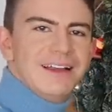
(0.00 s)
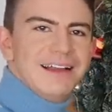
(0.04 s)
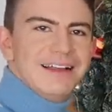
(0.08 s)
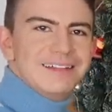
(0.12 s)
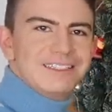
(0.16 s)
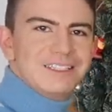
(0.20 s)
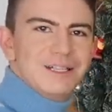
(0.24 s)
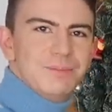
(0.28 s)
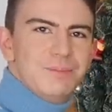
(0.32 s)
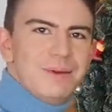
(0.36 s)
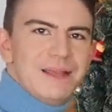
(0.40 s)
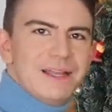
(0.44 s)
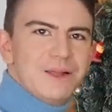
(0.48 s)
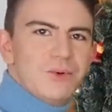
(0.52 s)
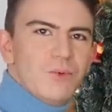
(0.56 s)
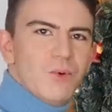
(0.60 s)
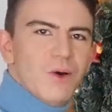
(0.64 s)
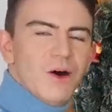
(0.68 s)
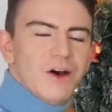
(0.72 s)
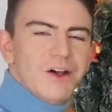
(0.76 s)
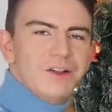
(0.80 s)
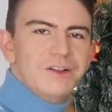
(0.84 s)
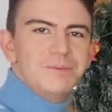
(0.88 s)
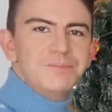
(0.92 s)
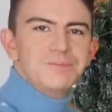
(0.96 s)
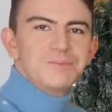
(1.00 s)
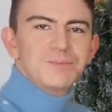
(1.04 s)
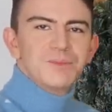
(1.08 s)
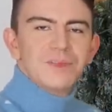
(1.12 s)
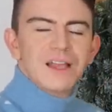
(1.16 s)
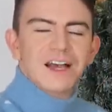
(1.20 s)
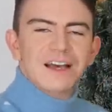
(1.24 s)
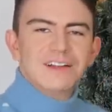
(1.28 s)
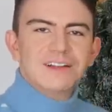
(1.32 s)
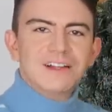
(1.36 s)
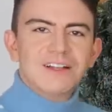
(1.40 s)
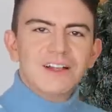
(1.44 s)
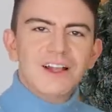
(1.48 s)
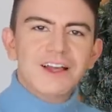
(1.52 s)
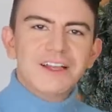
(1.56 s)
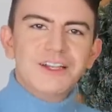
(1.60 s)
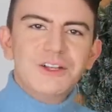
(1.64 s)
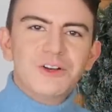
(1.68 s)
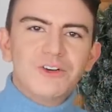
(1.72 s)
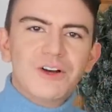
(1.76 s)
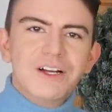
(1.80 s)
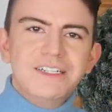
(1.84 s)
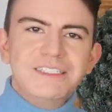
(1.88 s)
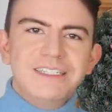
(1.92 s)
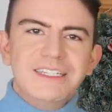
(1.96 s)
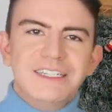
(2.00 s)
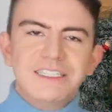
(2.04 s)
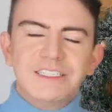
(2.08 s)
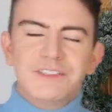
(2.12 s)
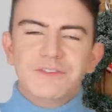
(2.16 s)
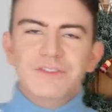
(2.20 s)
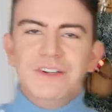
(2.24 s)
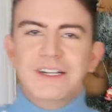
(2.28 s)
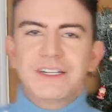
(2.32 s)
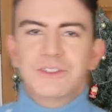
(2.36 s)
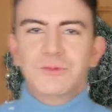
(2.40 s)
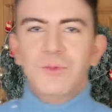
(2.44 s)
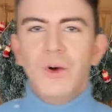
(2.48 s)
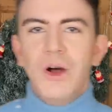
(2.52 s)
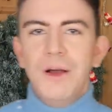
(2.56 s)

It's the big one, and I'd like your ideas for it.